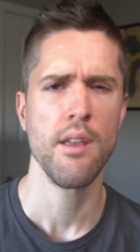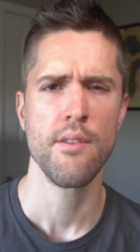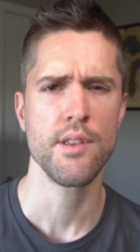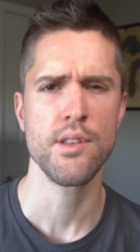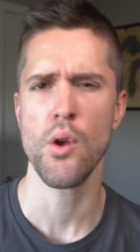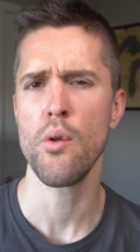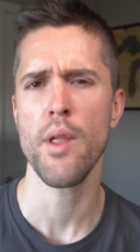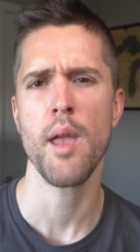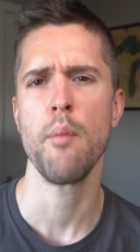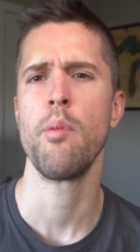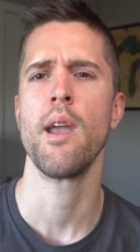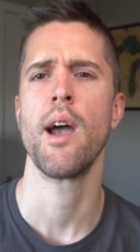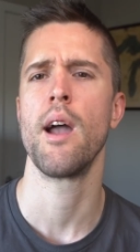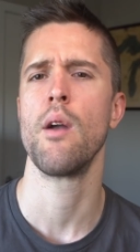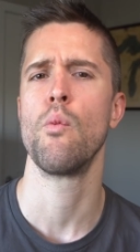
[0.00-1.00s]
this whole
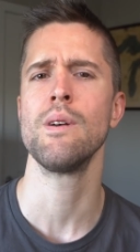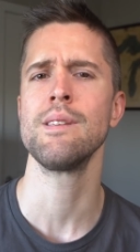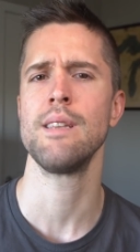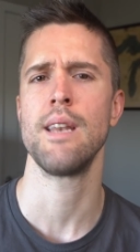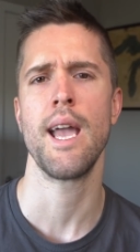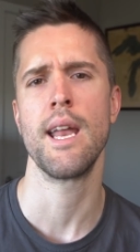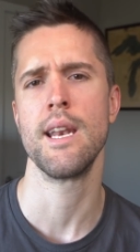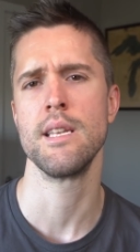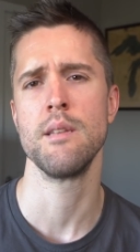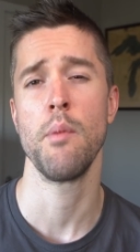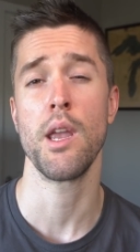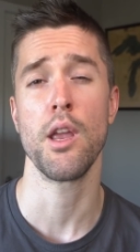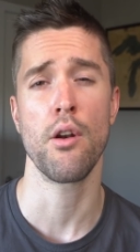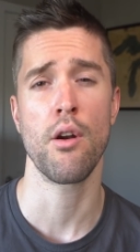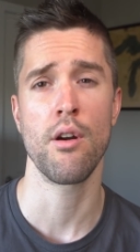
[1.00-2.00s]
API wasn't added to
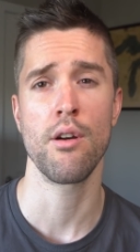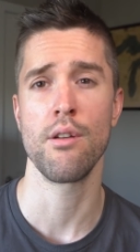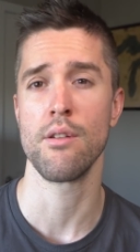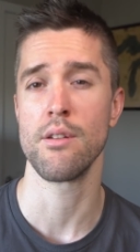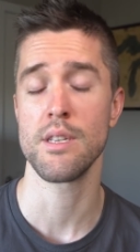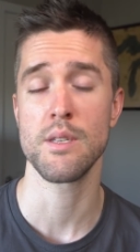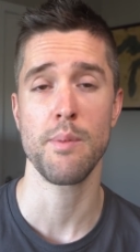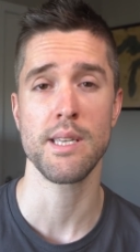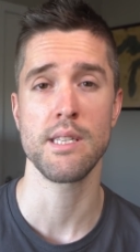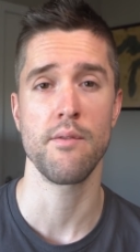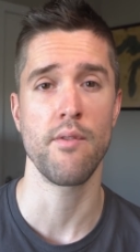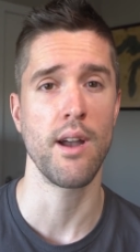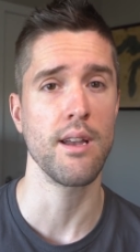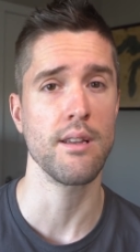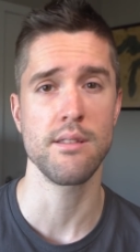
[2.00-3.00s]
make it harder to
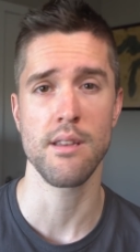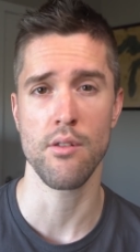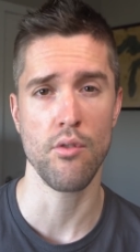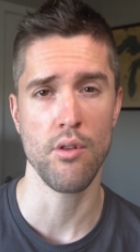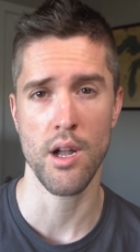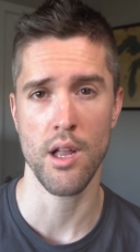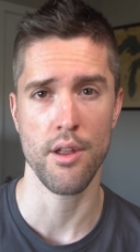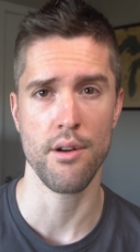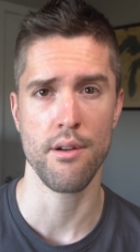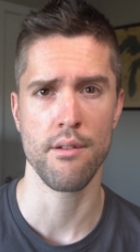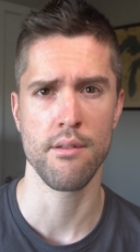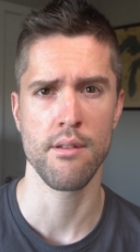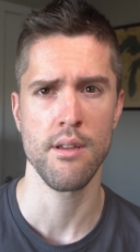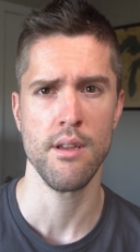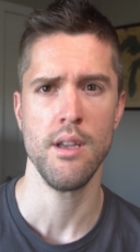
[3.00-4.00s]
specify a single color.
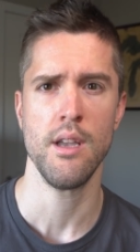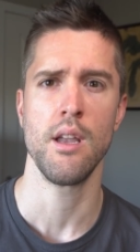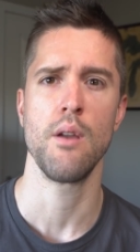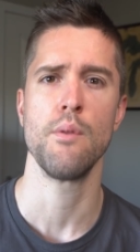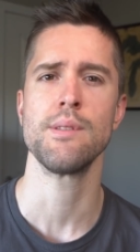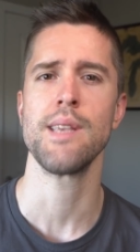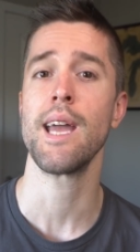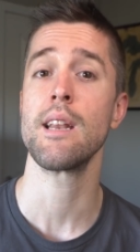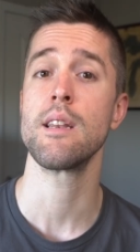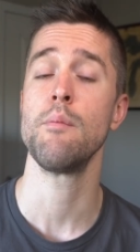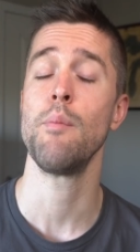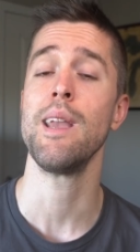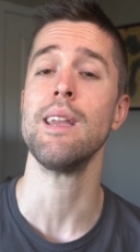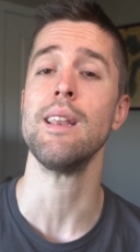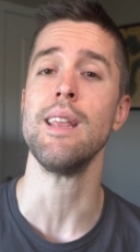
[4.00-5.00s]
It was added to
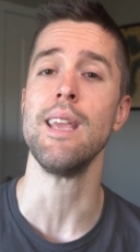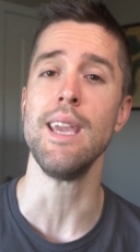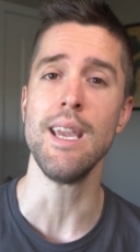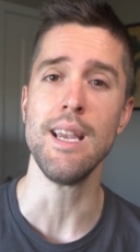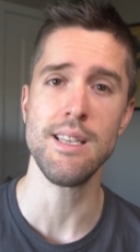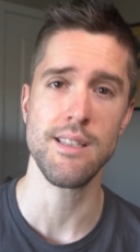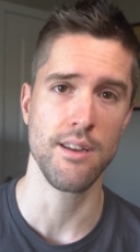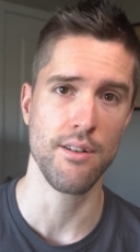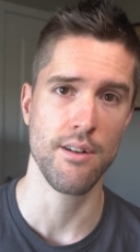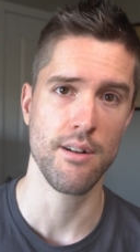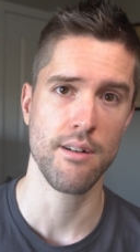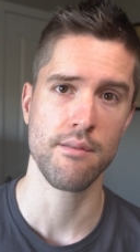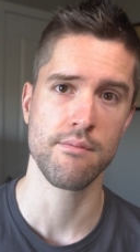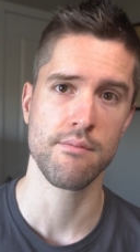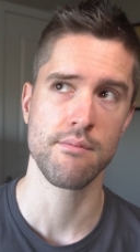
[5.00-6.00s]
make it
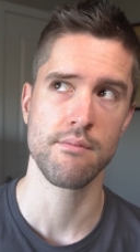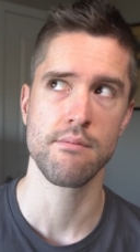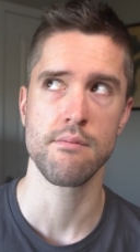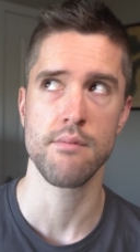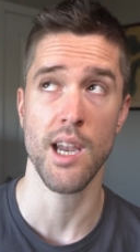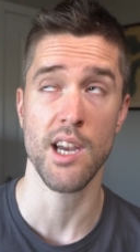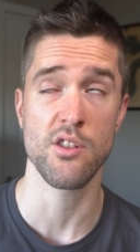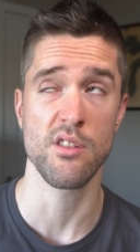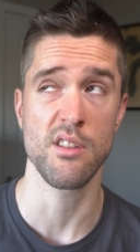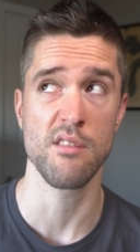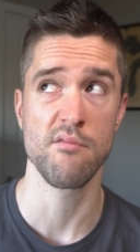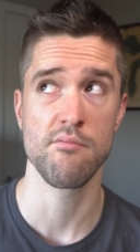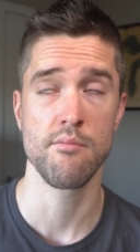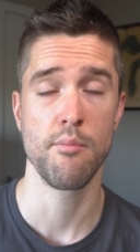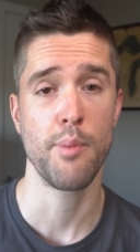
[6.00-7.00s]
easier
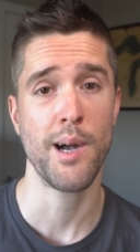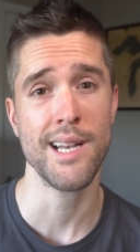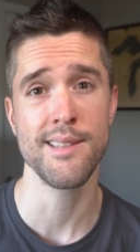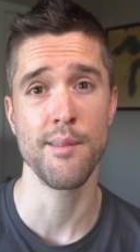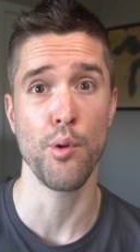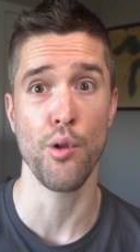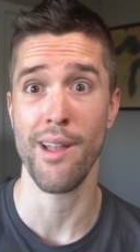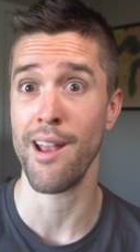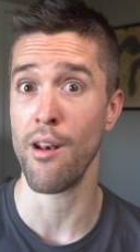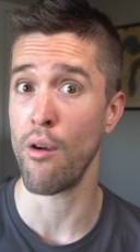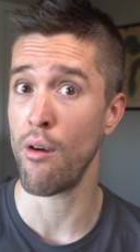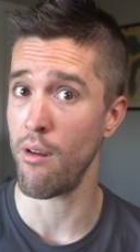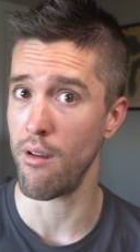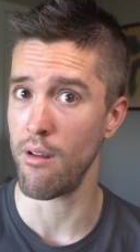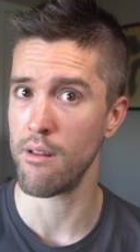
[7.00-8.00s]
actually possible at
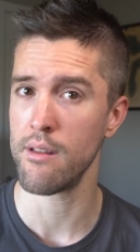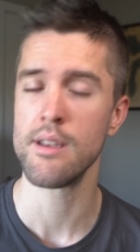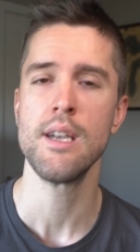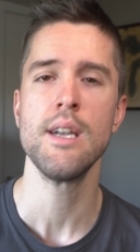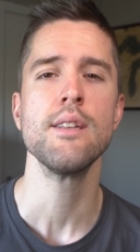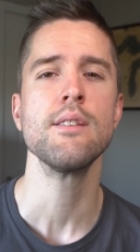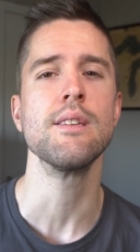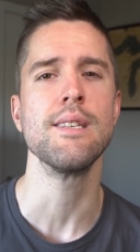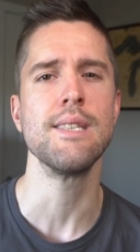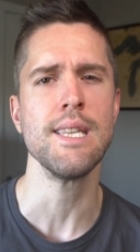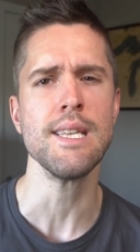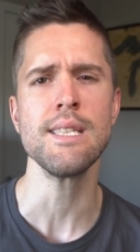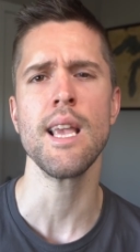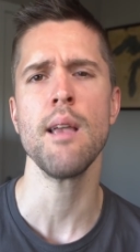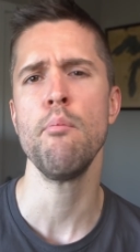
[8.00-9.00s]
all, to
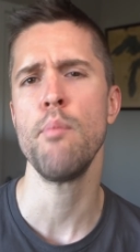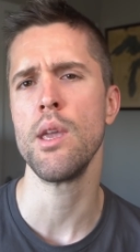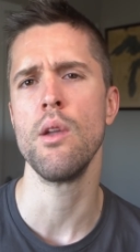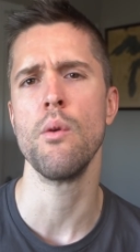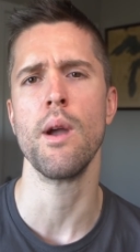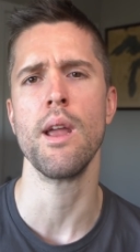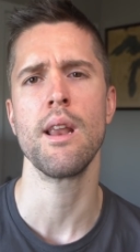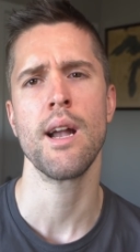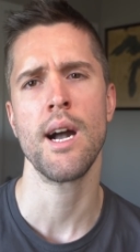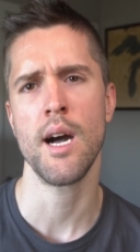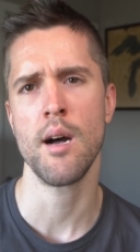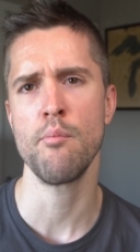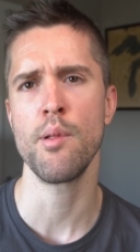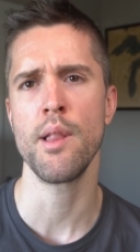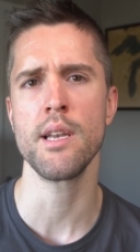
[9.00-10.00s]
disambiguate
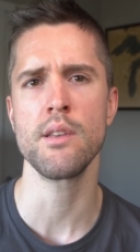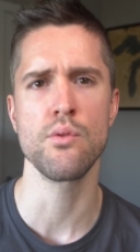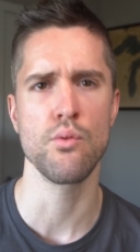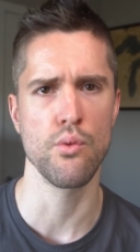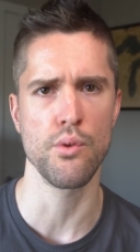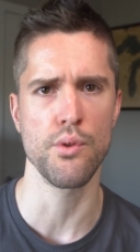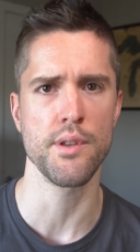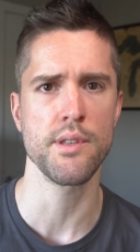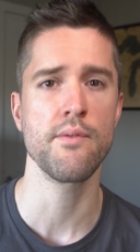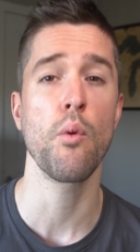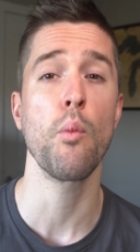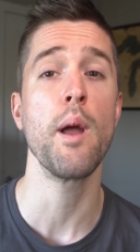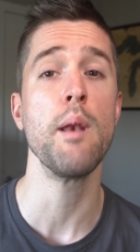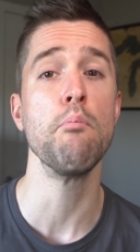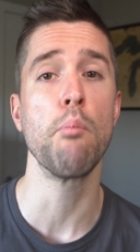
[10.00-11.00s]
complex rules for
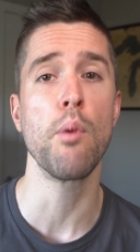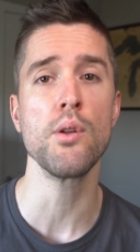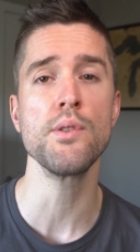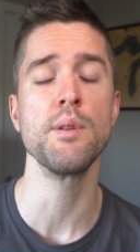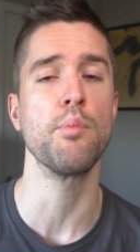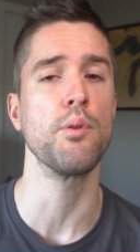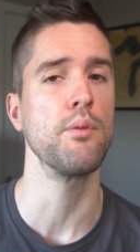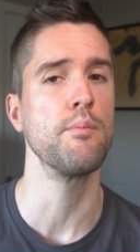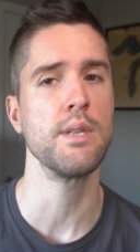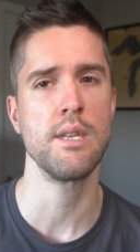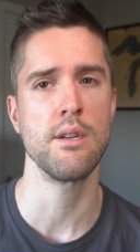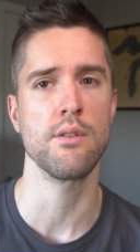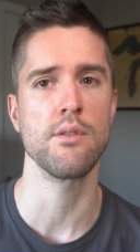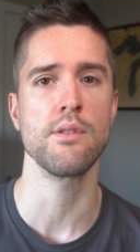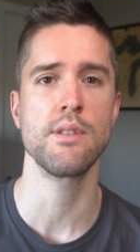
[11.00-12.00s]
when multiple
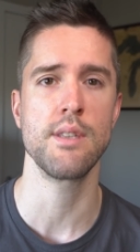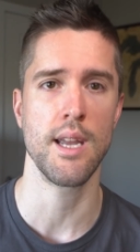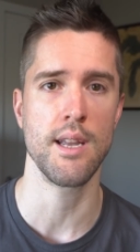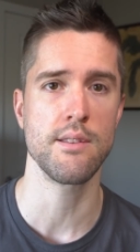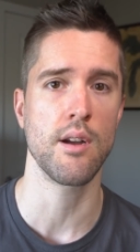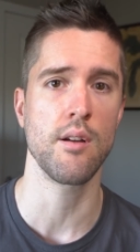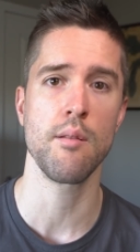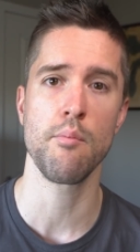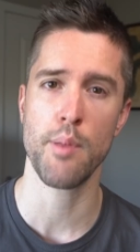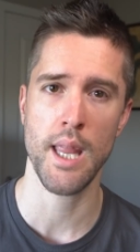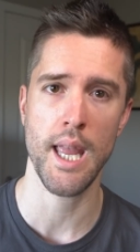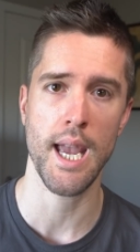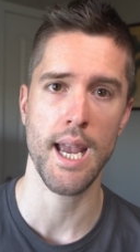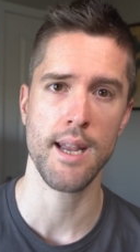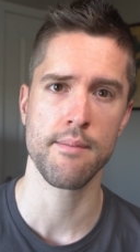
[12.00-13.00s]
material states are in
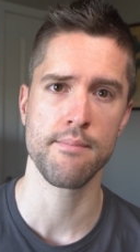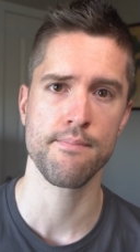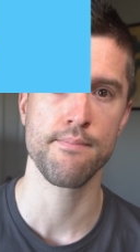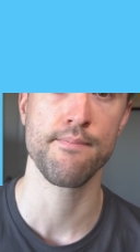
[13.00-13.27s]
play.